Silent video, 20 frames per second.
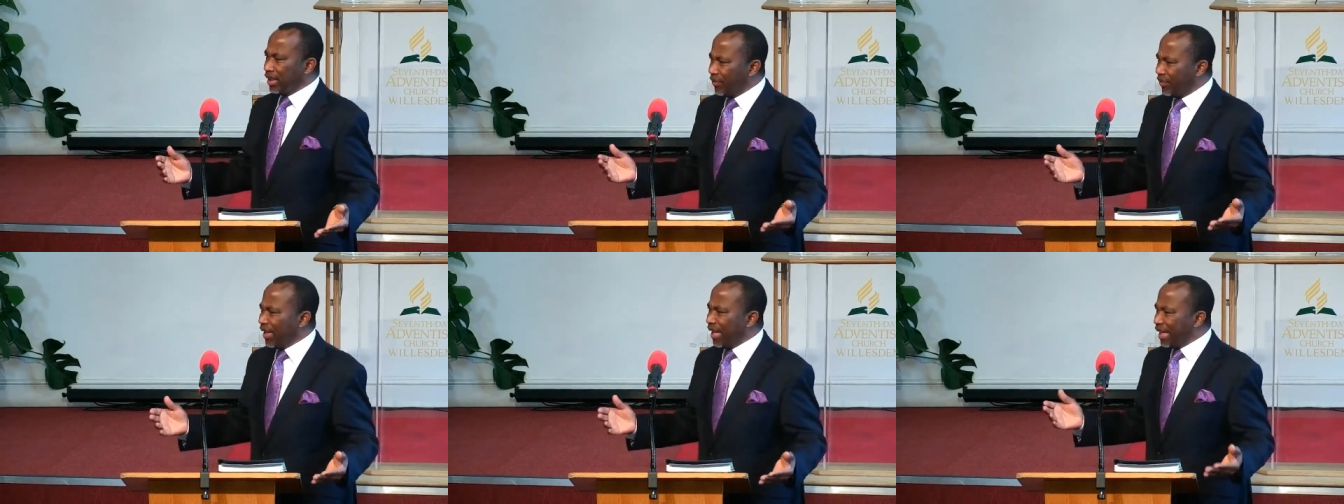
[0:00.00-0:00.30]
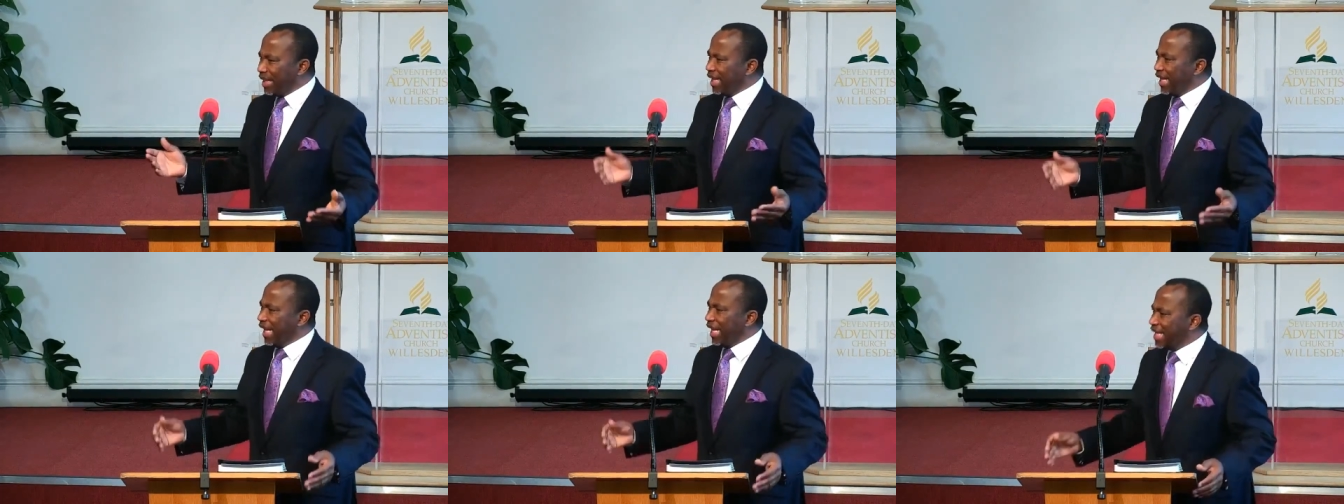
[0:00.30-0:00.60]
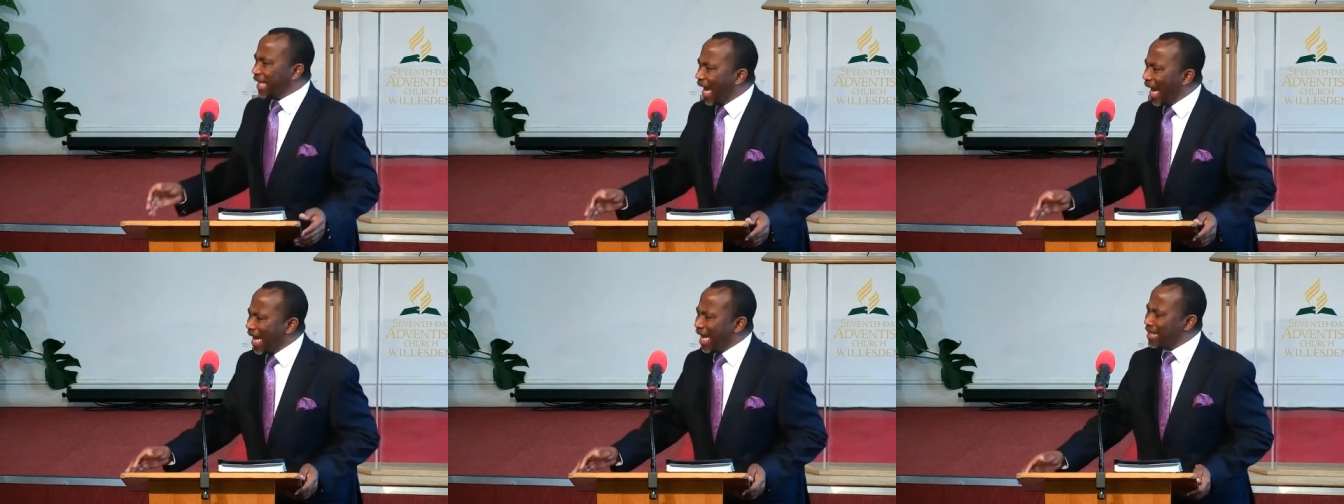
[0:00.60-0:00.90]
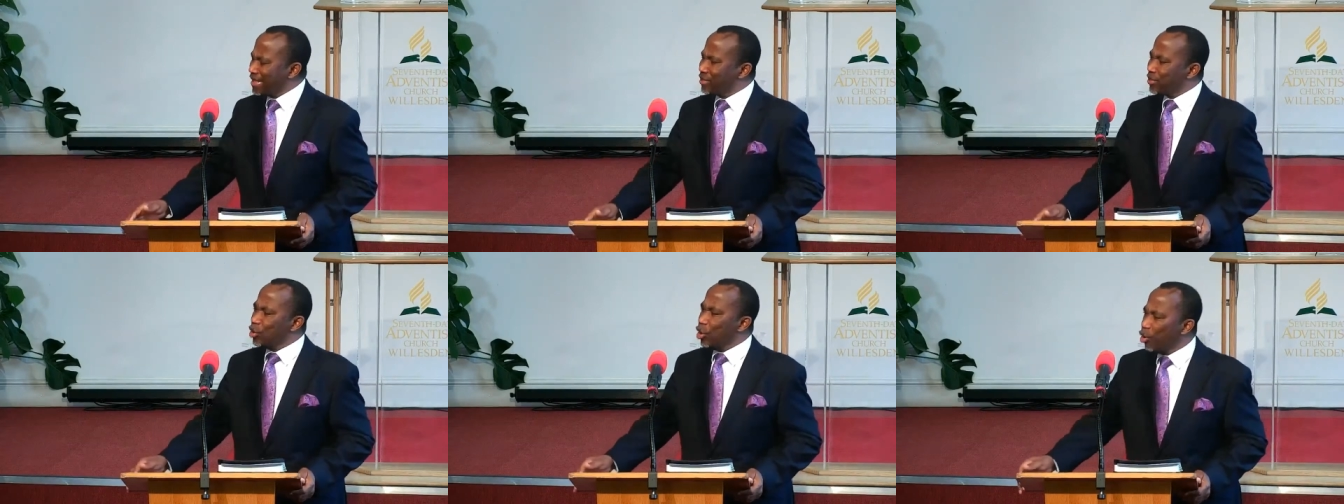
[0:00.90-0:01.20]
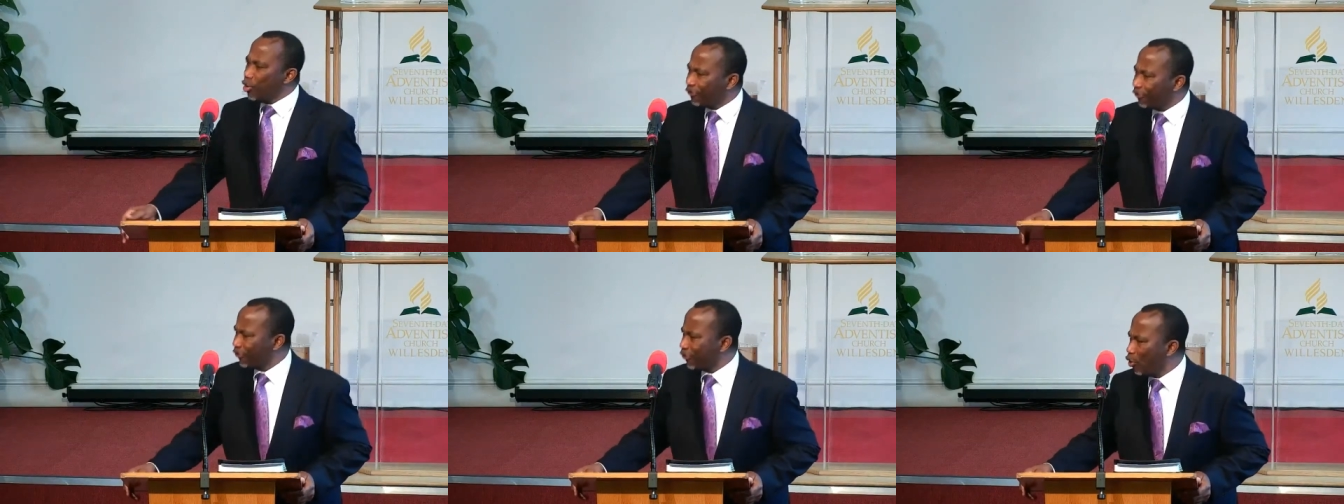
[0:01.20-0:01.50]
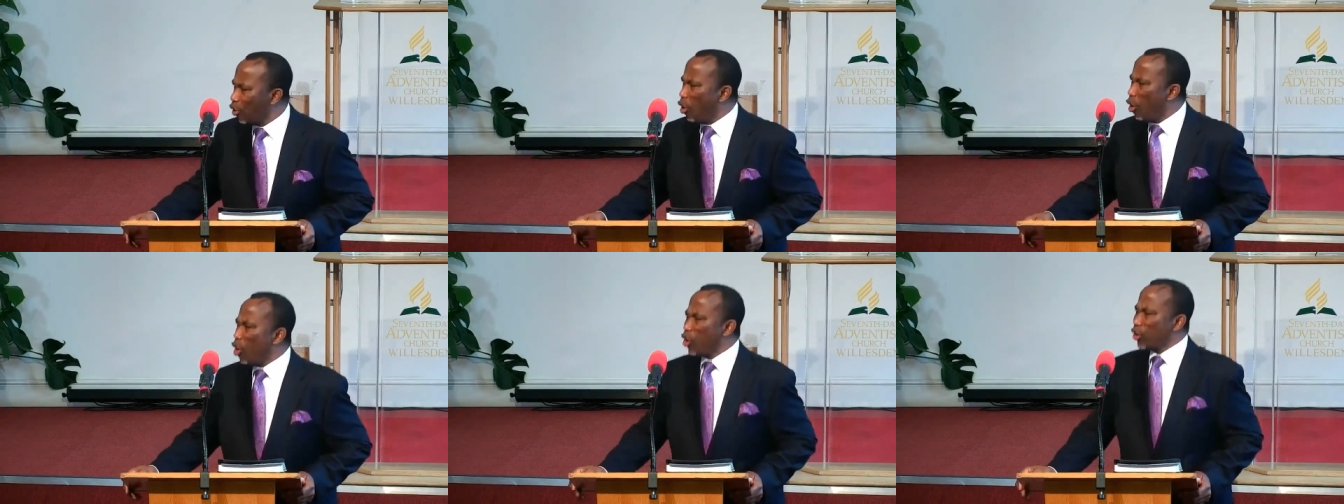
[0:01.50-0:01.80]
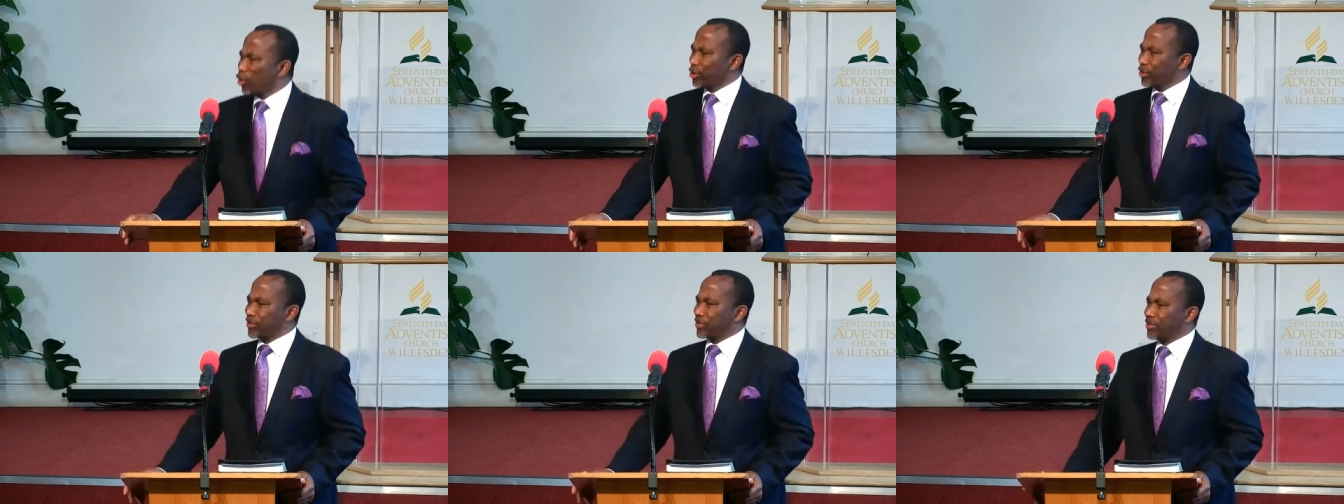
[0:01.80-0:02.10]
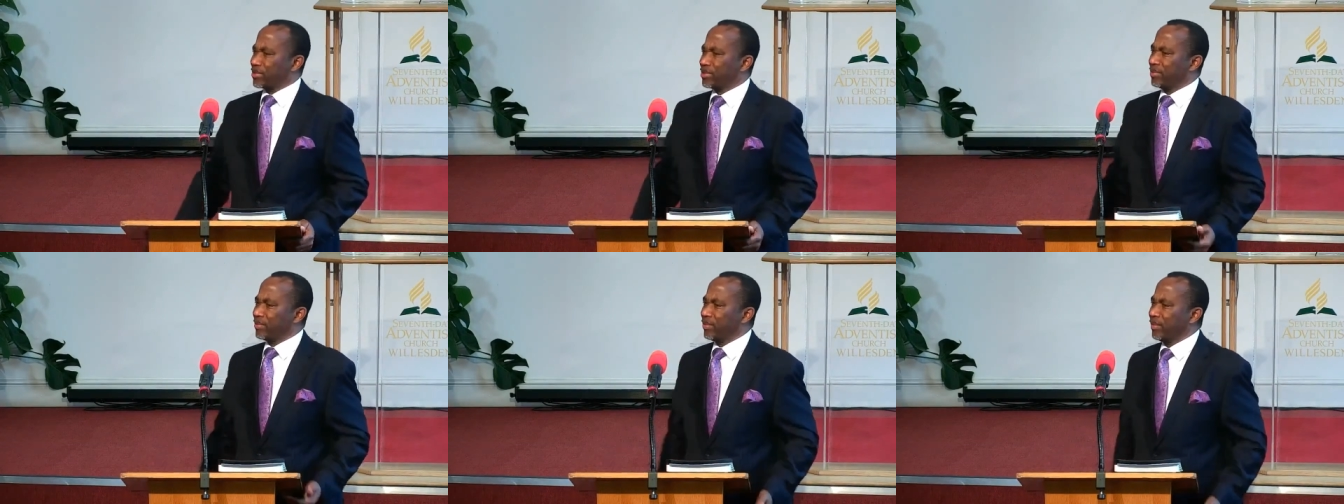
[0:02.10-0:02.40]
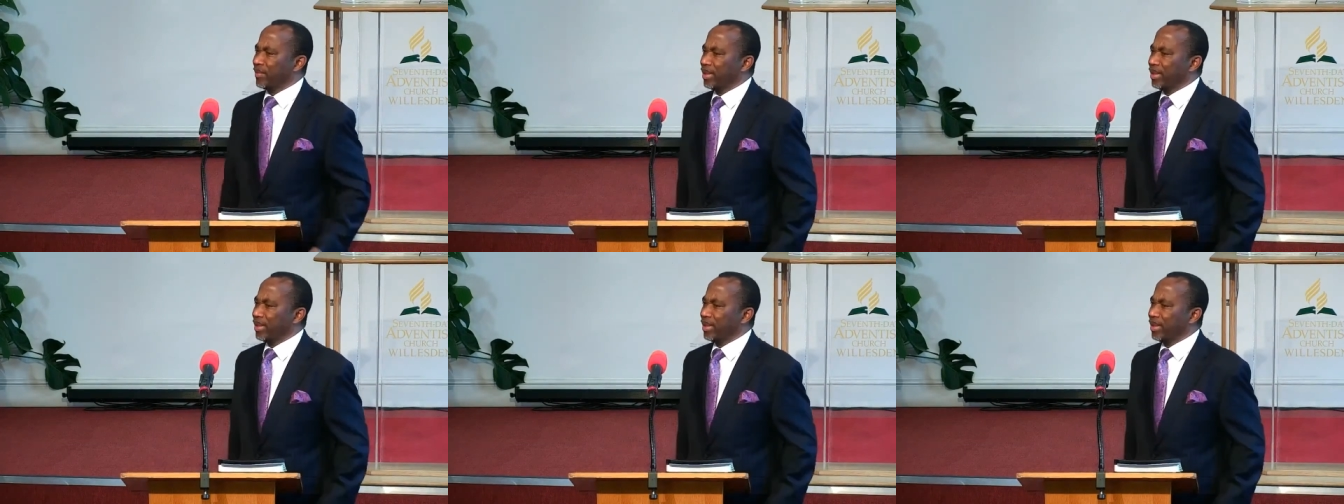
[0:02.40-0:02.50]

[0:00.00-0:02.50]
then it has no flaws.